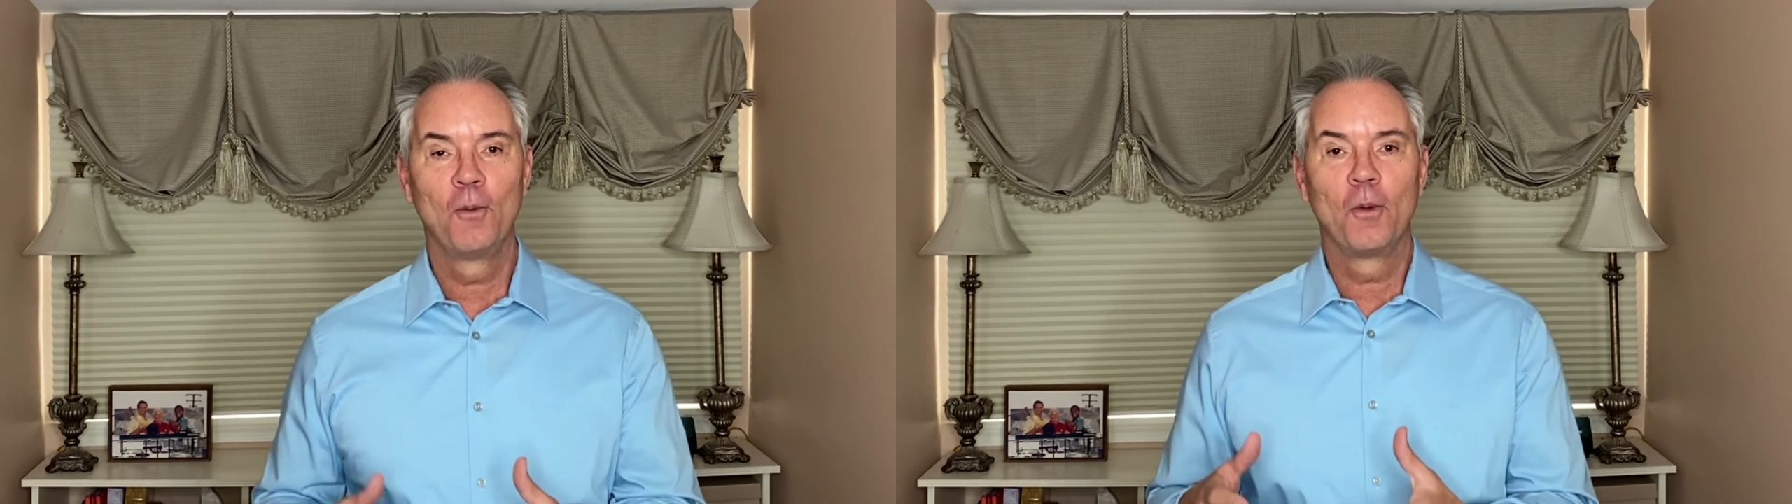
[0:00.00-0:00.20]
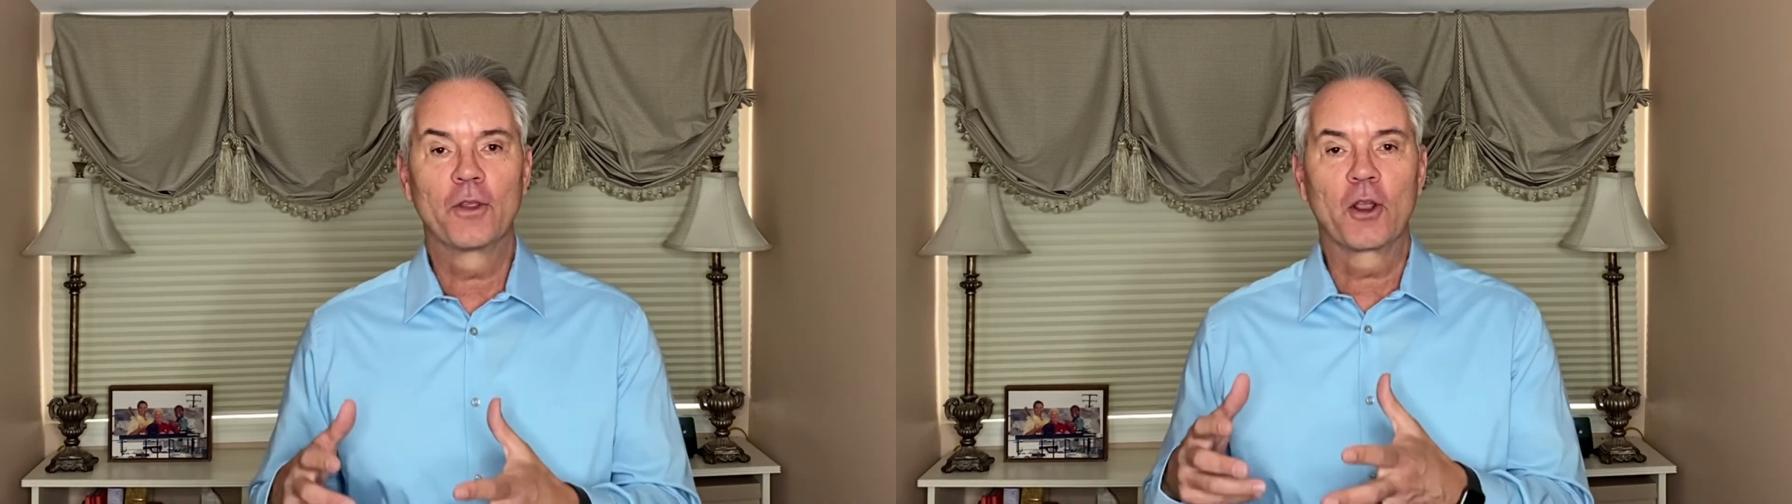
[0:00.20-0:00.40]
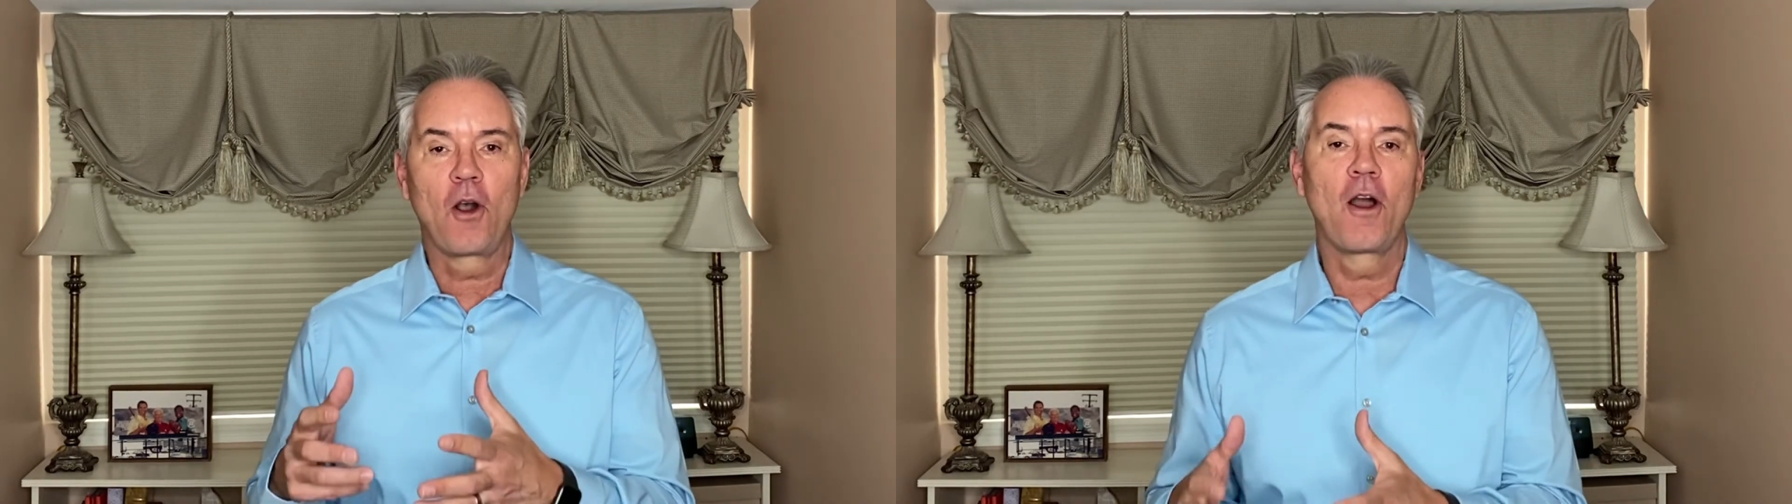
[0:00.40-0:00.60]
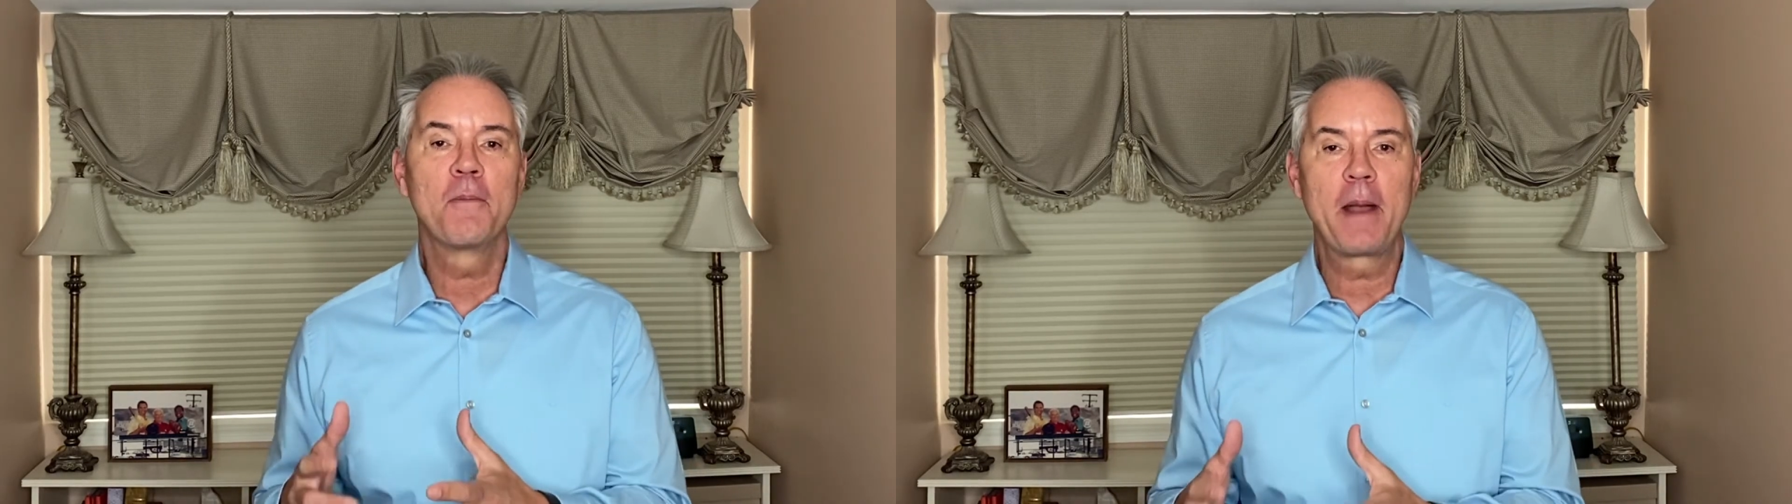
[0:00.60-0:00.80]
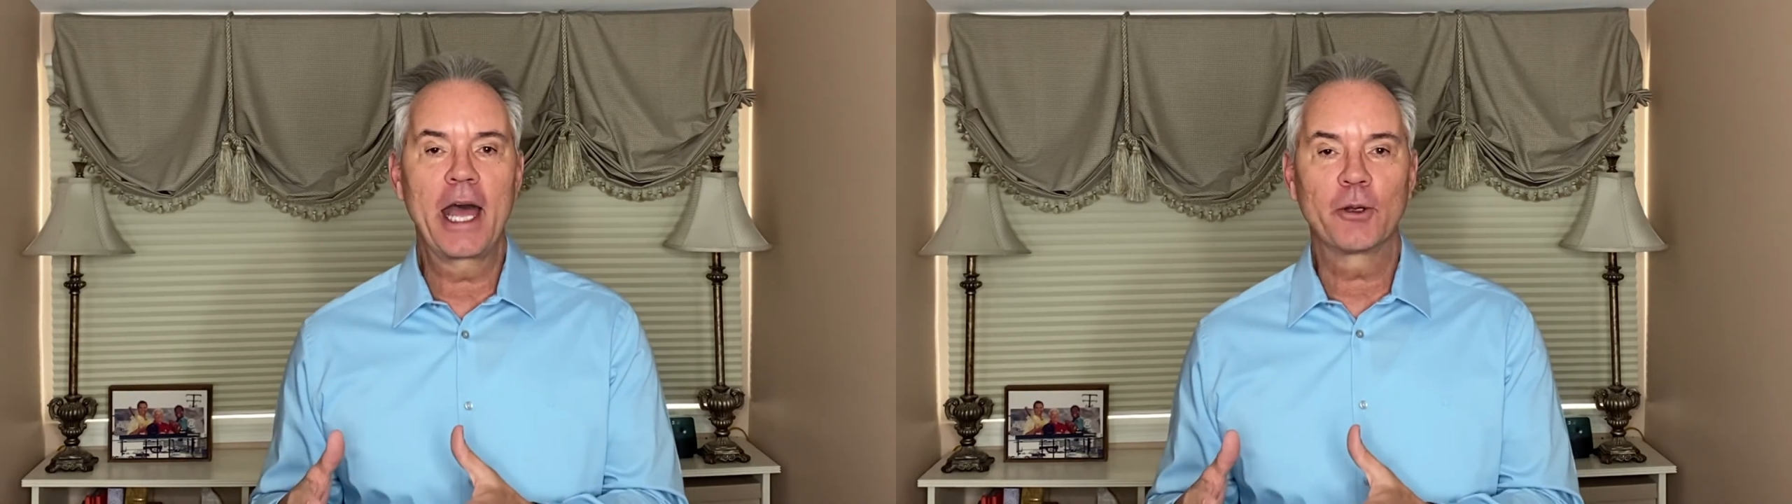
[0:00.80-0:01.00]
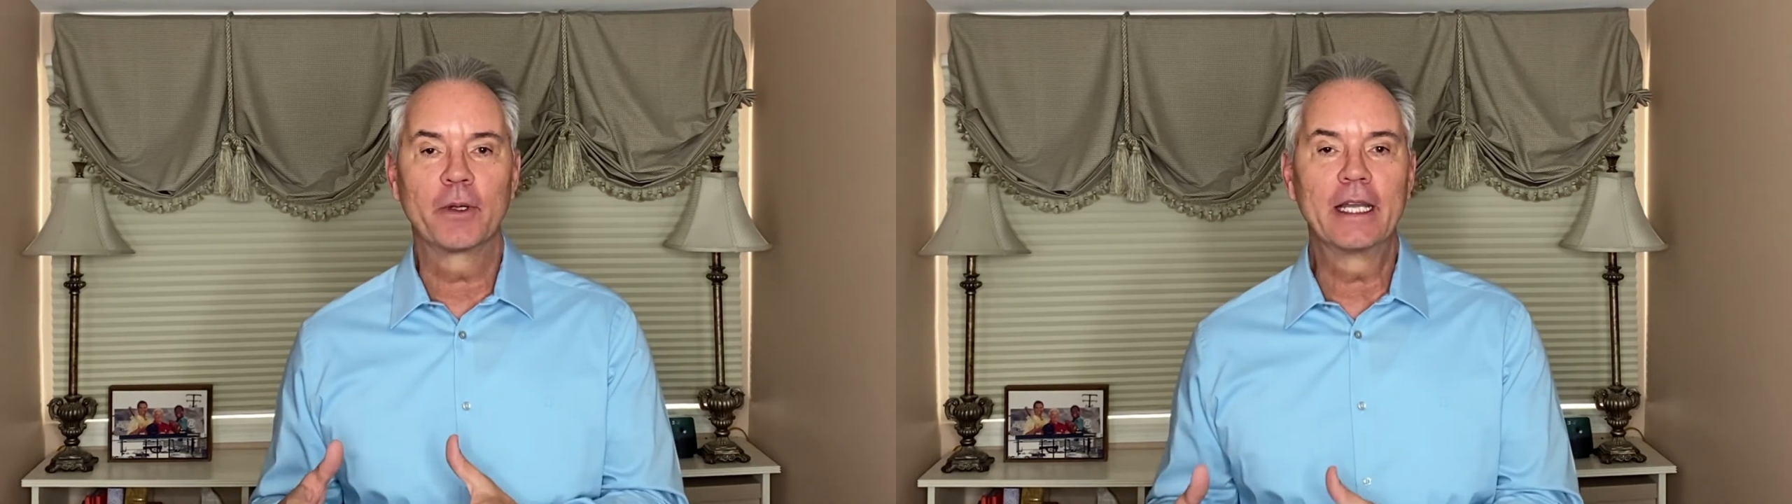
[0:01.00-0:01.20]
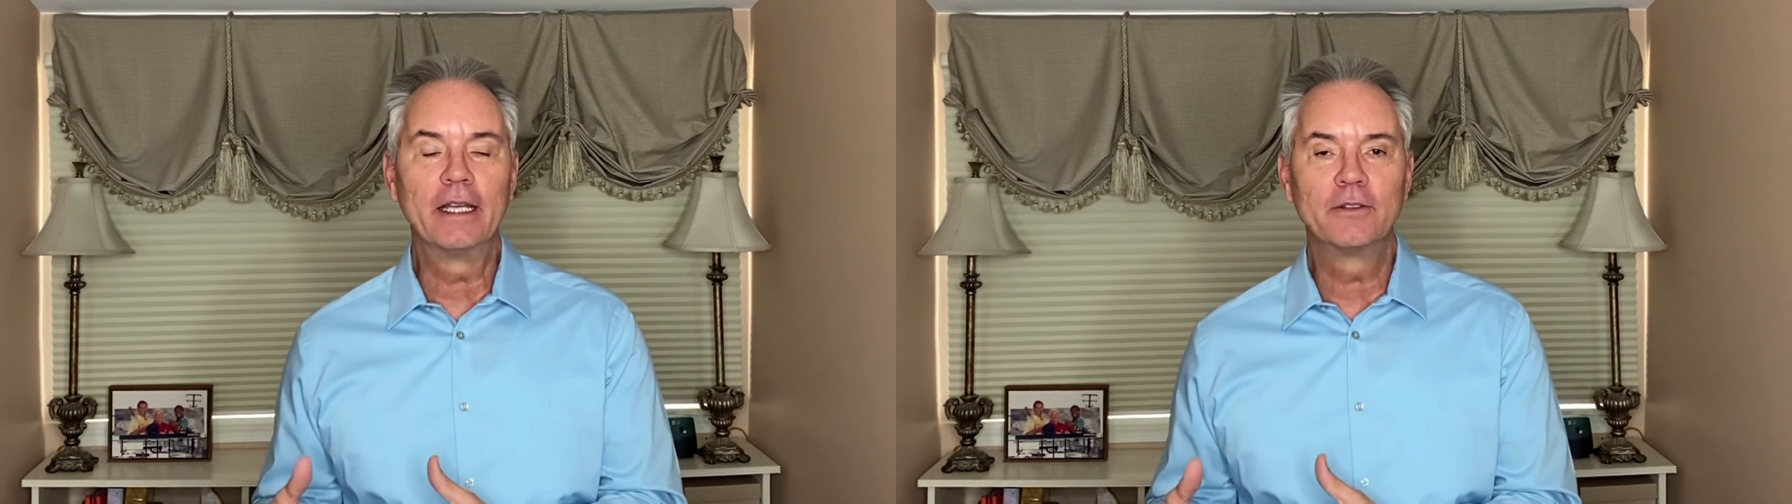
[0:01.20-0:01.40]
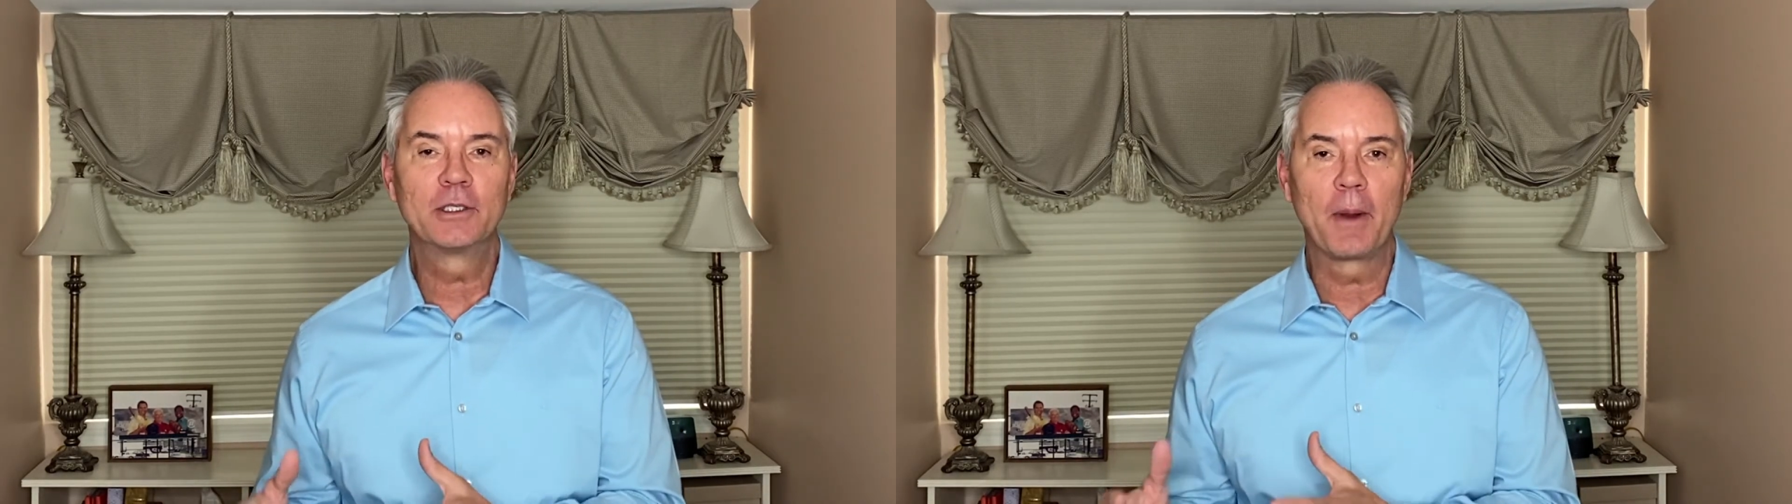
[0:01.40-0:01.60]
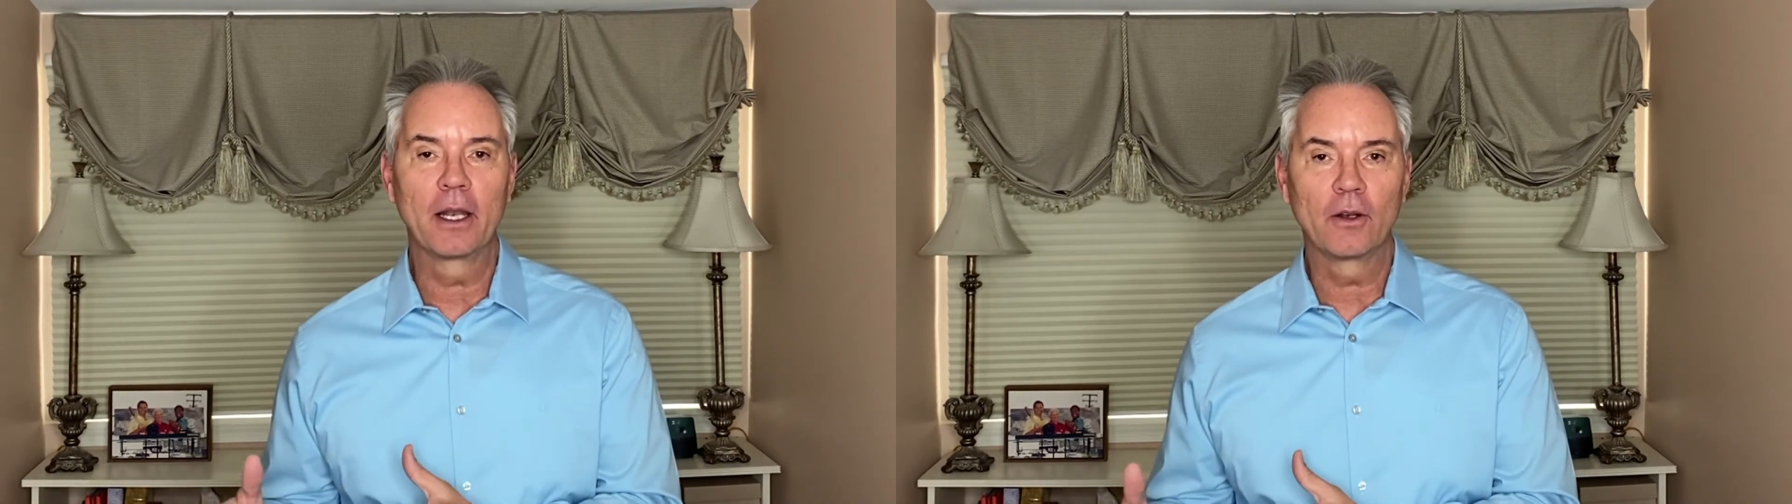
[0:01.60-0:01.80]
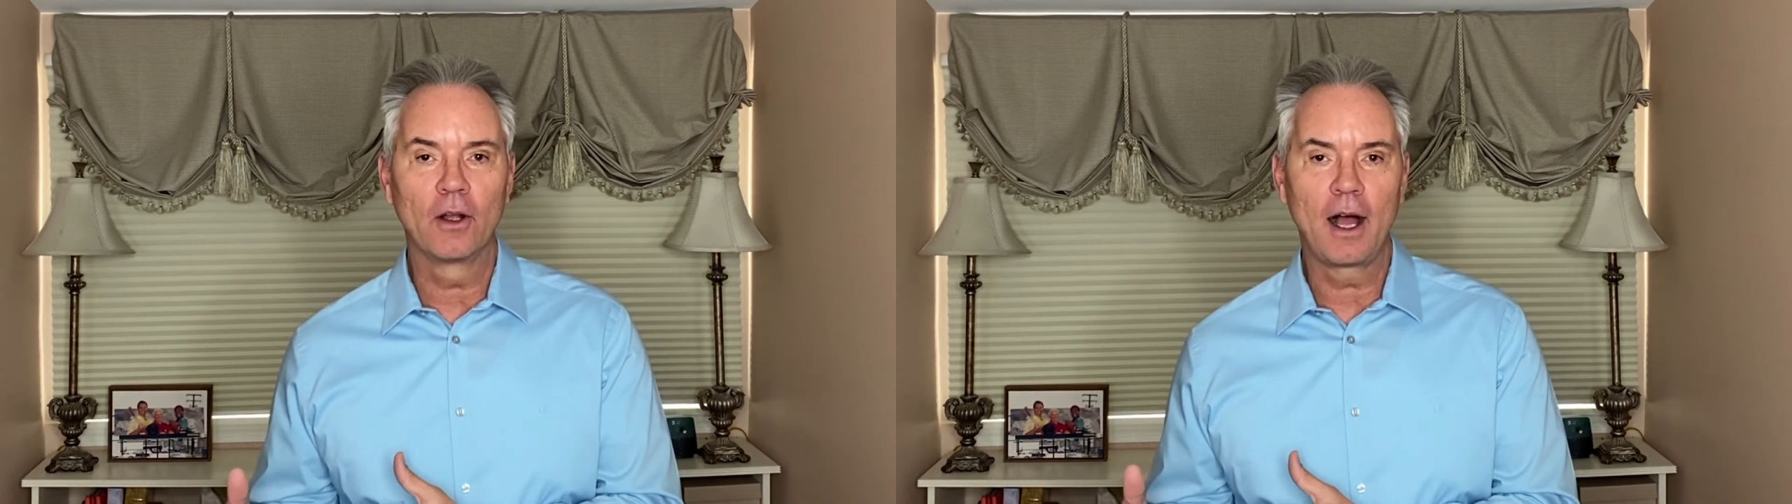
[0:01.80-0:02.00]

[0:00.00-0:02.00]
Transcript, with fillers: what the car battery is to my little